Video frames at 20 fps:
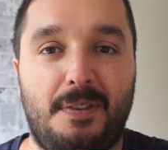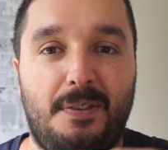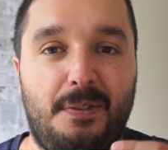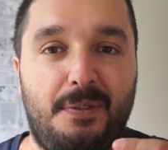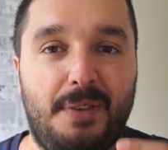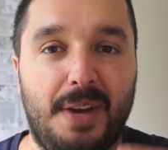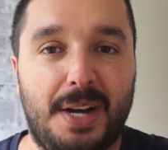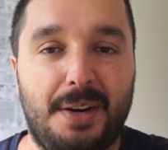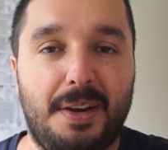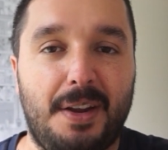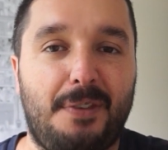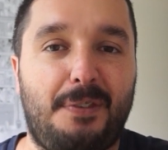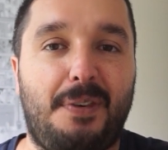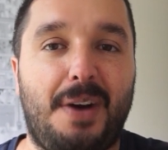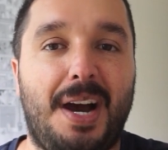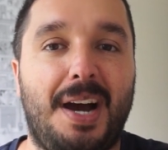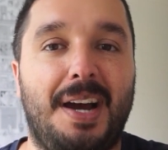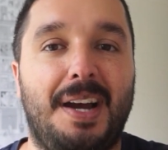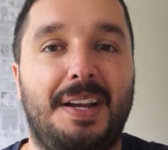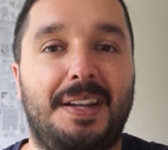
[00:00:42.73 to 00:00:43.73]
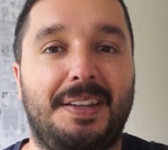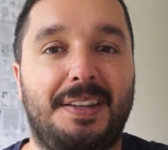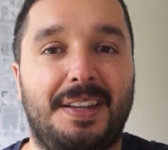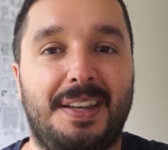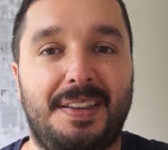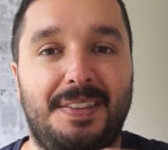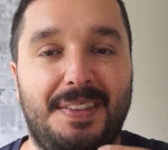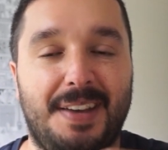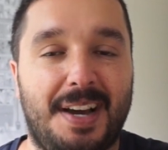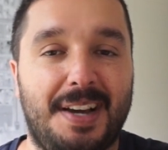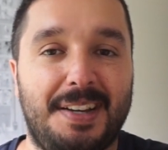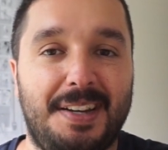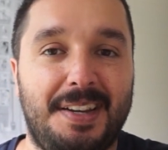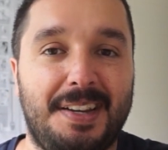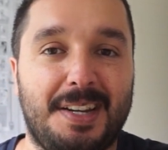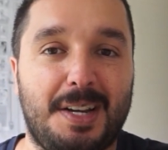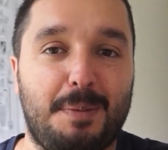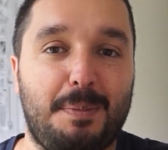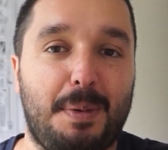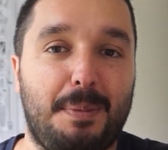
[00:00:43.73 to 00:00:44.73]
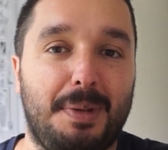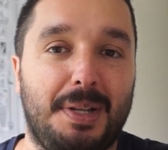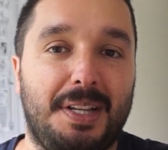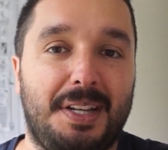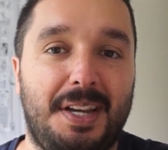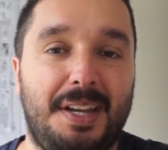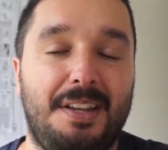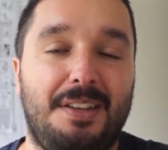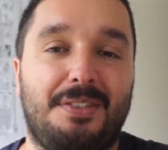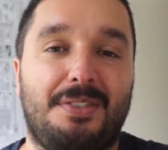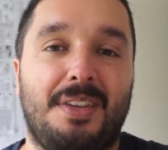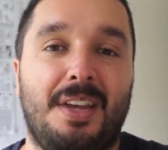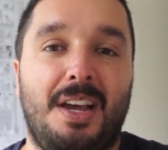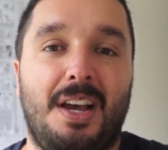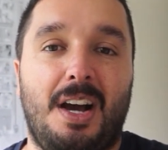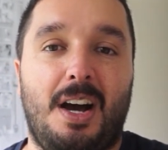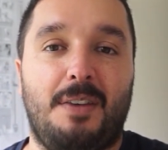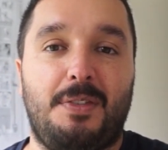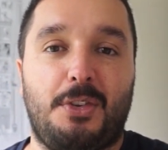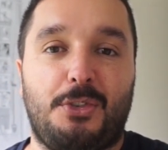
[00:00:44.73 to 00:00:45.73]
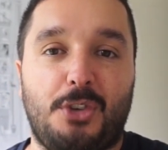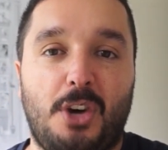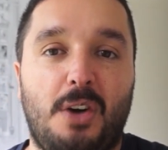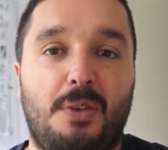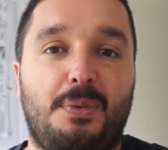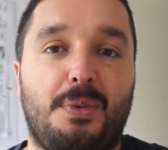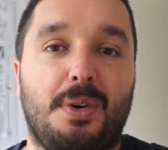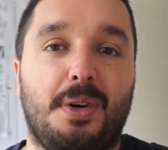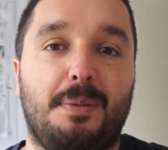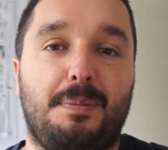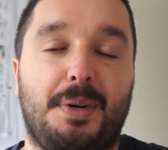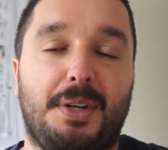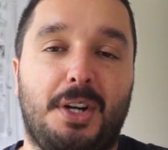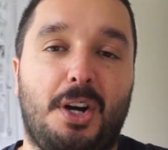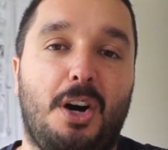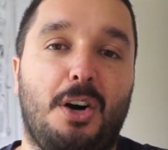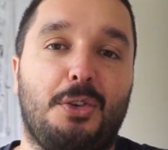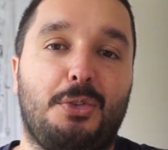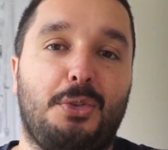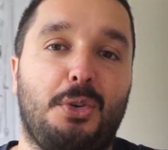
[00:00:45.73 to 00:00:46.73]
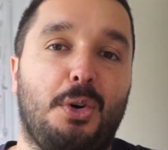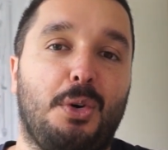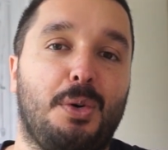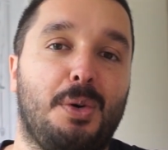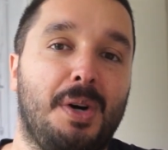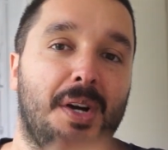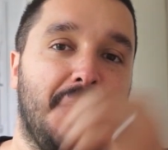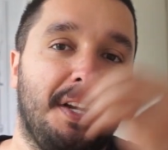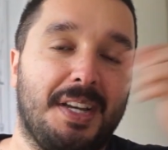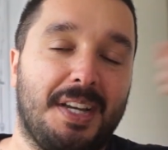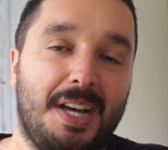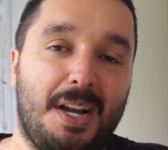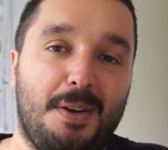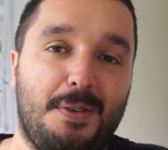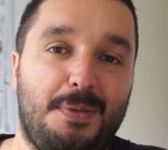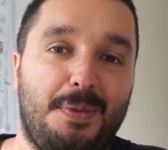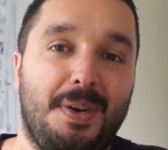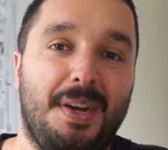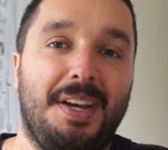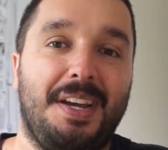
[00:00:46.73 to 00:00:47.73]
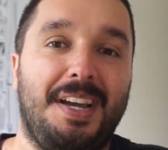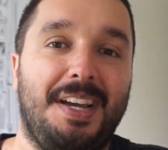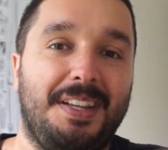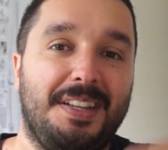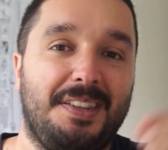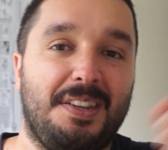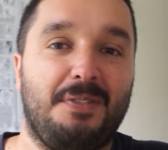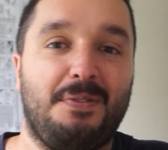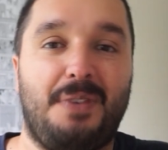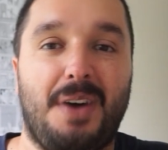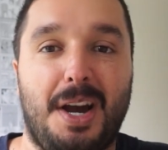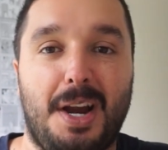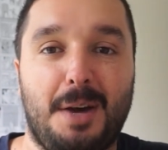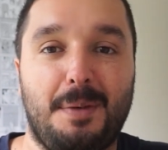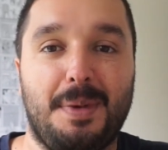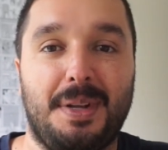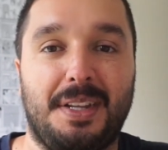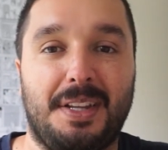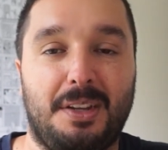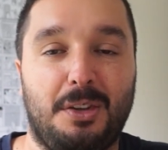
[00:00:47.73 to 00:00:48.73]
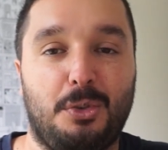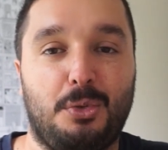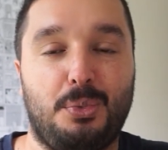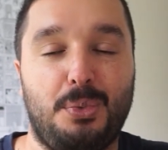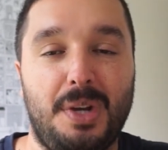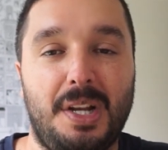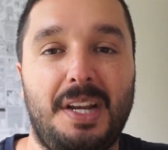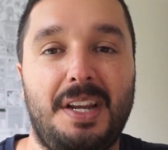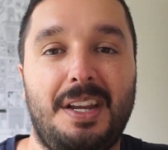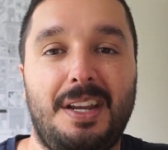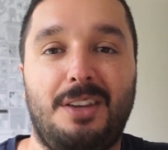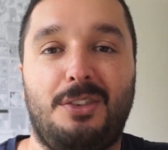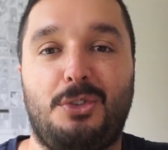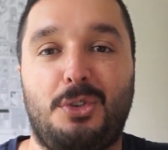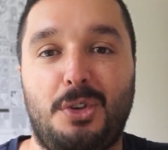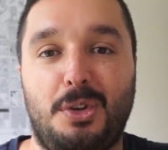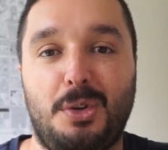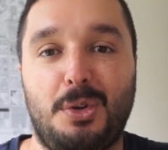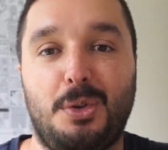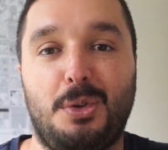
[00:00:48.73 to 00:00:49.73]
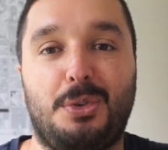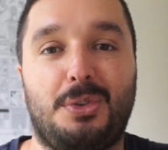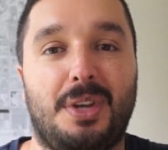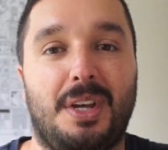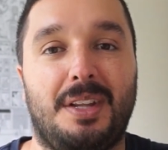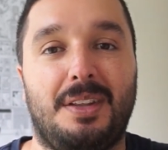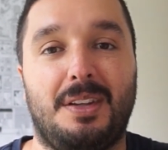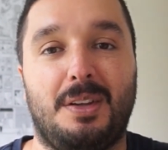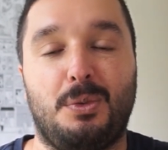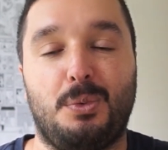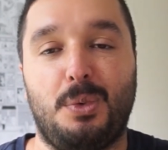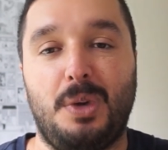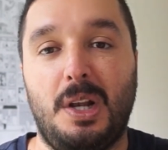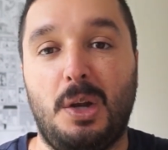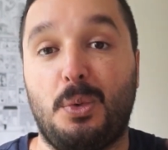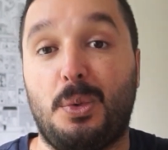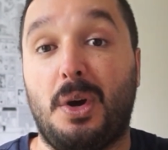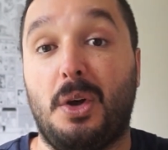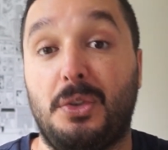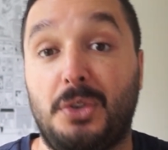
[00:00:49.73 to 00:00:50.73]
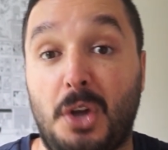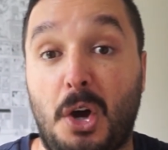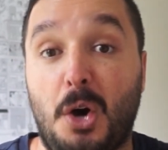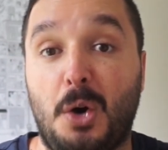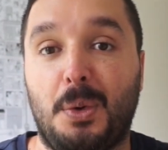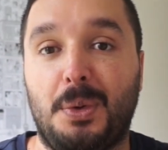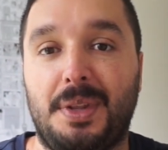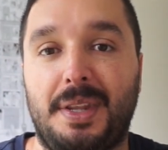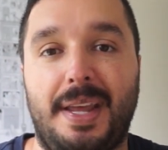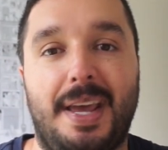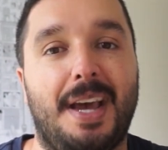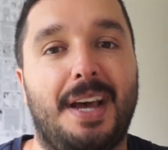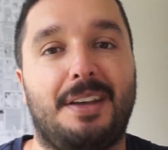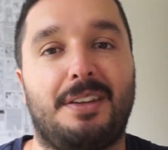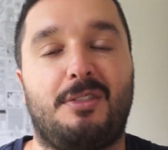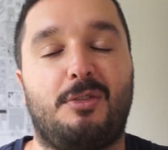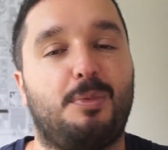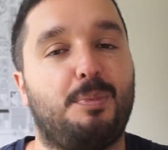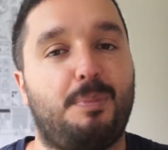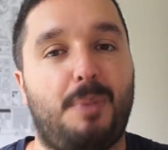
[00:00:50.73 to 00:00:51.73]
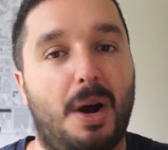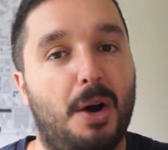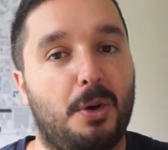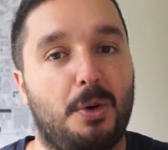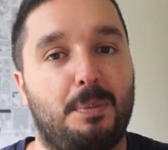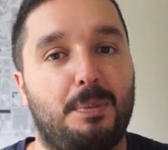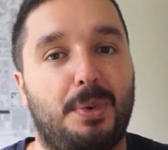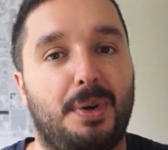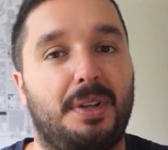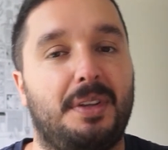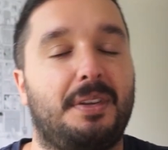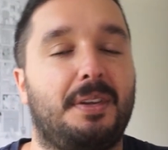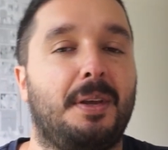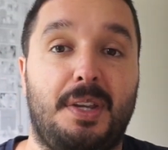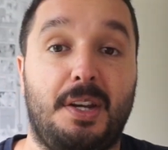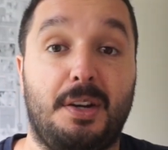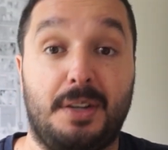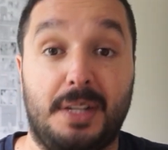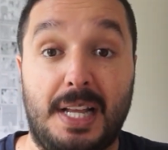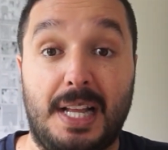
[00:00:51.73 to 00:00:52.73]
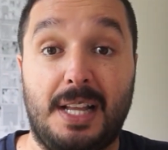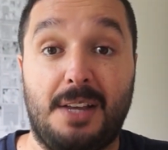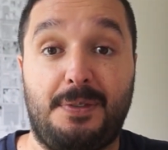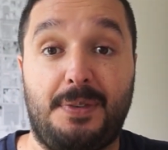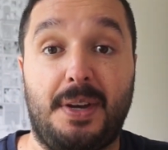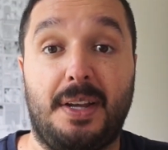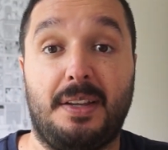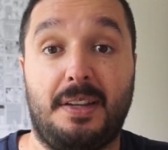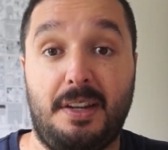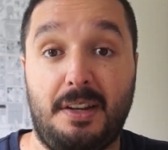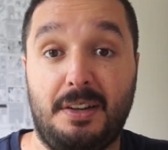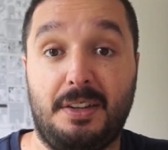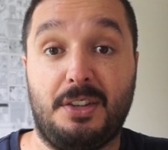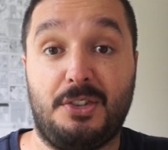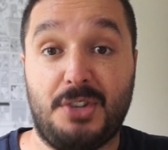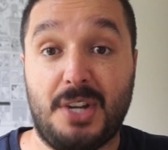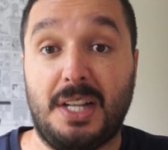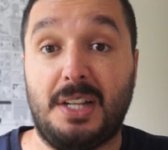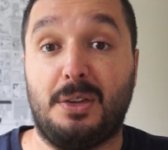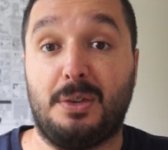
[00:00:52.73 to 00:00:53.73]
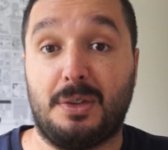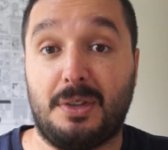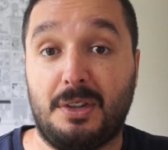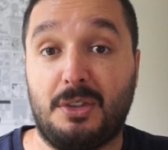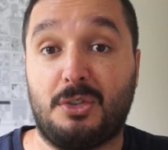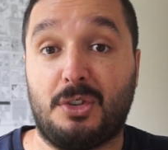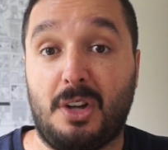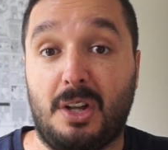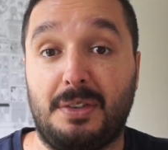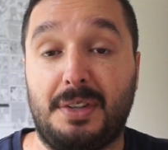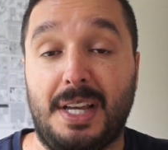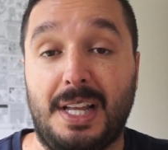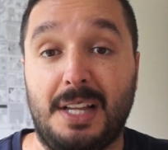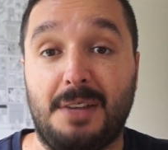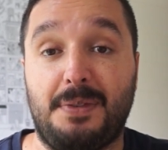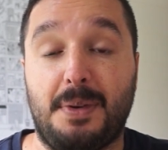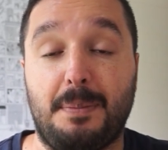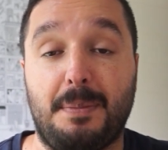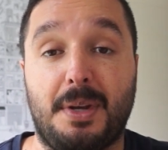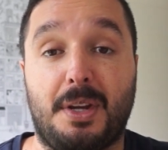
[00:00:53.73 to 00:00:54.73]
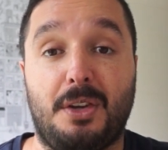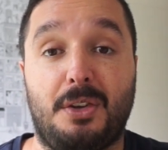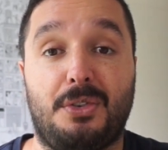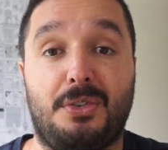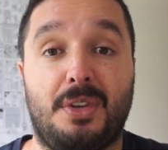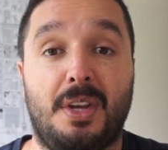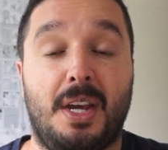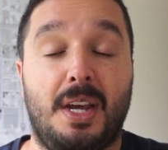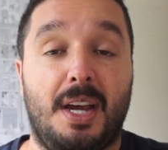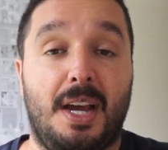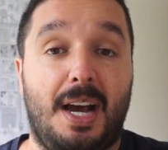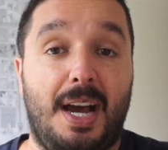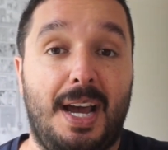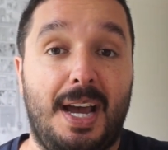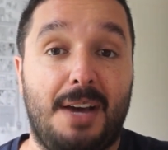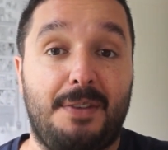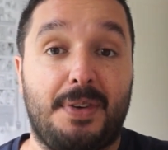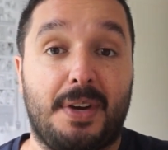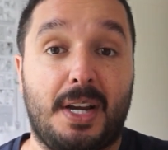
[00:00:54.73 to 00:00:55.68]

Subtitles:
very fine editing capabilities of the software, but also kind of in an environment that is really easy to use and really well known as PowerPoint. Here in Elephant, here the channel is called Elephant because I have a